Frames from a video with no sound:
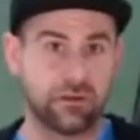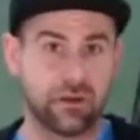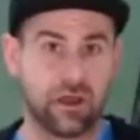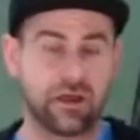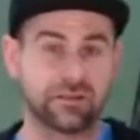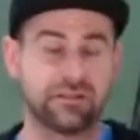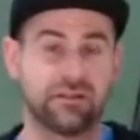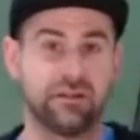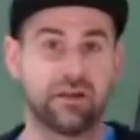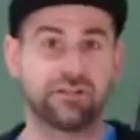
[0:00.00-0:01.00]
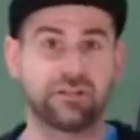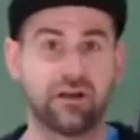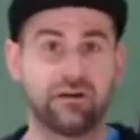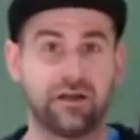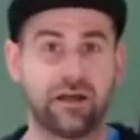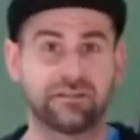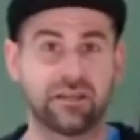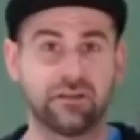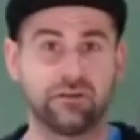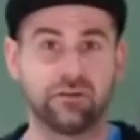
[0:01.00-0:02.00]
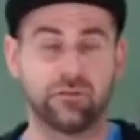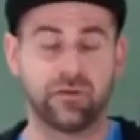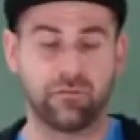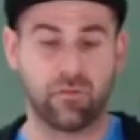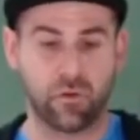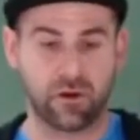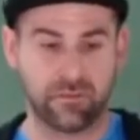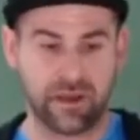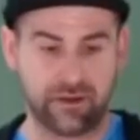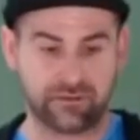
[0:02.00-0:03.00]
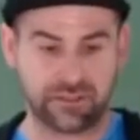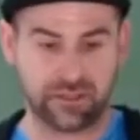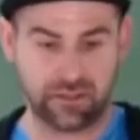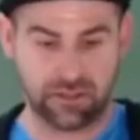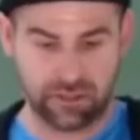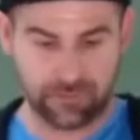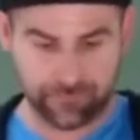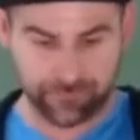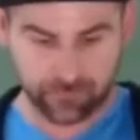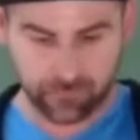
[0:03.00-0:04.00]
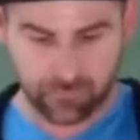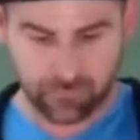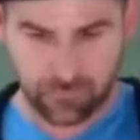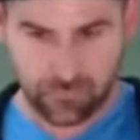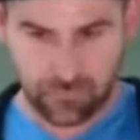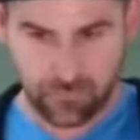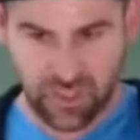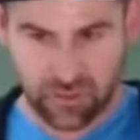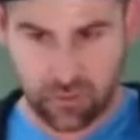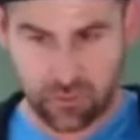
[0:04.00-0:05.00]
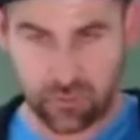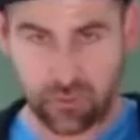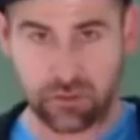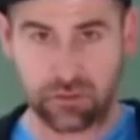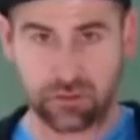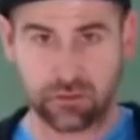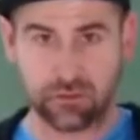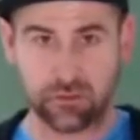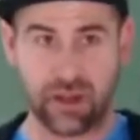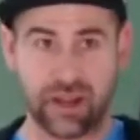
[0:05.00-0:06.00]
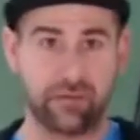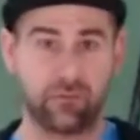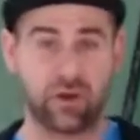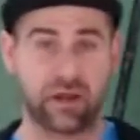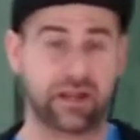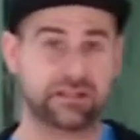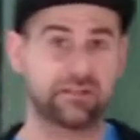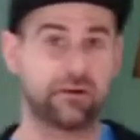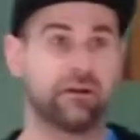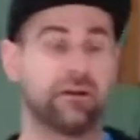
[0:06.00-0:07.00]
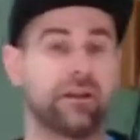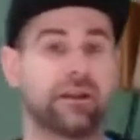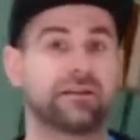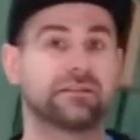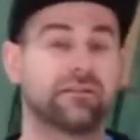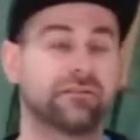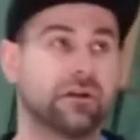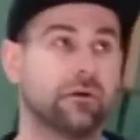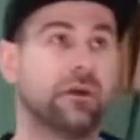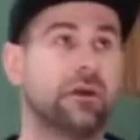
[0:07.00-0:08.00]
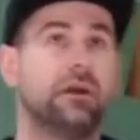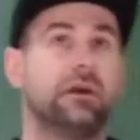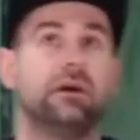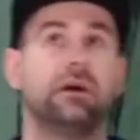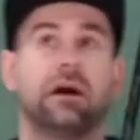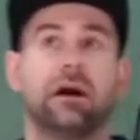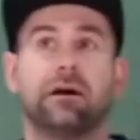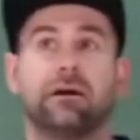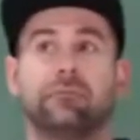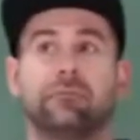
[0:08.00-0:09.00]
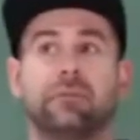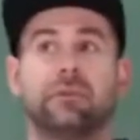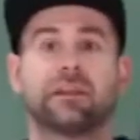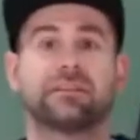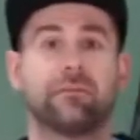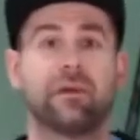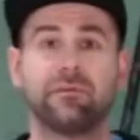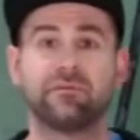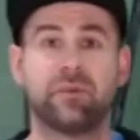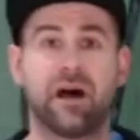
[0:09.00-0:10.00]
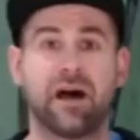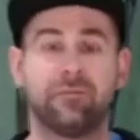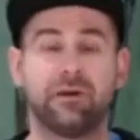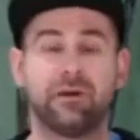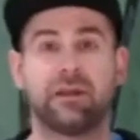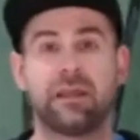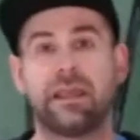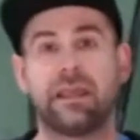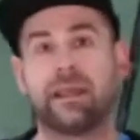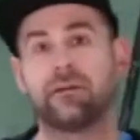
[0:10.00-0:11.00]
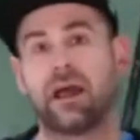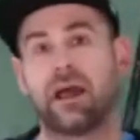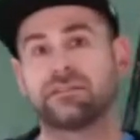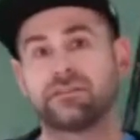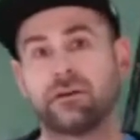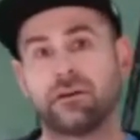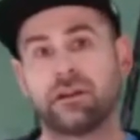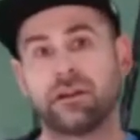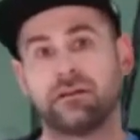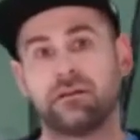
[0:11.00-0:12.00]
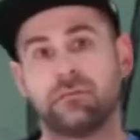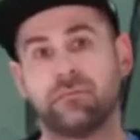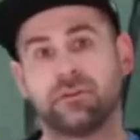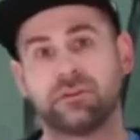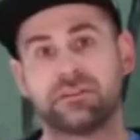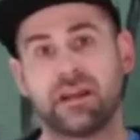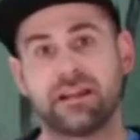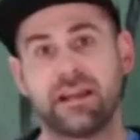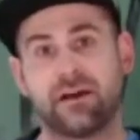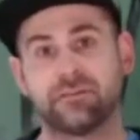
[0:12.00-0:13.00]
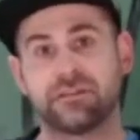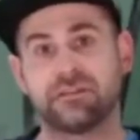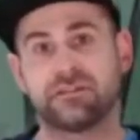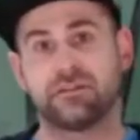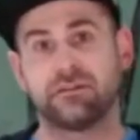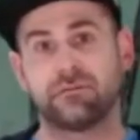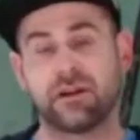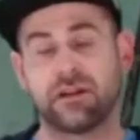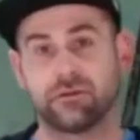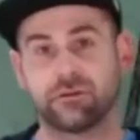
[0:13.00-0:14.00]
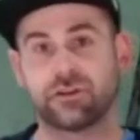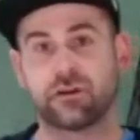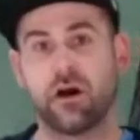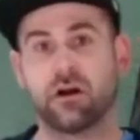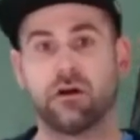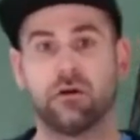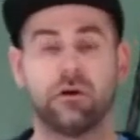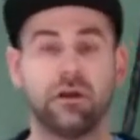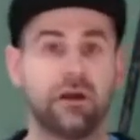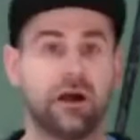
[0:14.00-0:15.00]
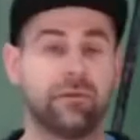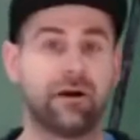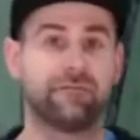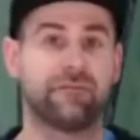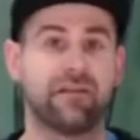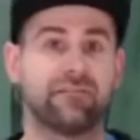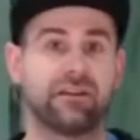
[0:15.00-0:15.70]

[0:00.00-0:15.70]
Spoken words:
us in a nutshell. I'll tell you a little bit more about who I am, when I got started, all that kind of stuff. So, like I said, my name's Bob, and I started building tiny houses right here in Chicago about 5